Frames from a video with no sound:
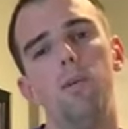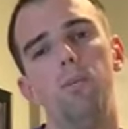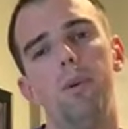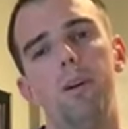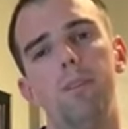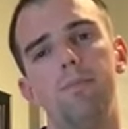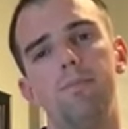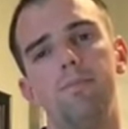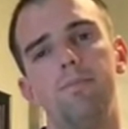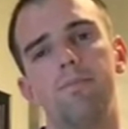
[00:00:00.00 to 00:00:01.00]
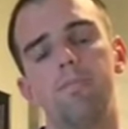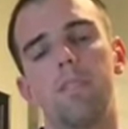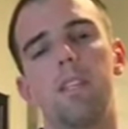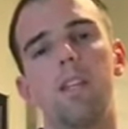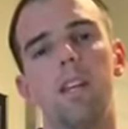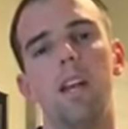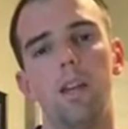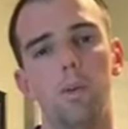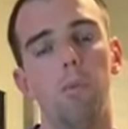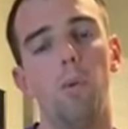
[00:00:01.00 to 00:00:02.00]
But
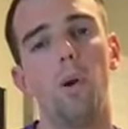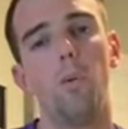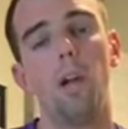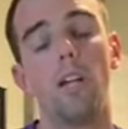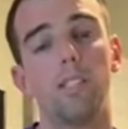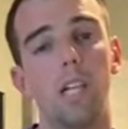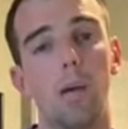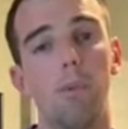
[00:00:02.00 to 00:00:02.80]
anyway, more on what I was saying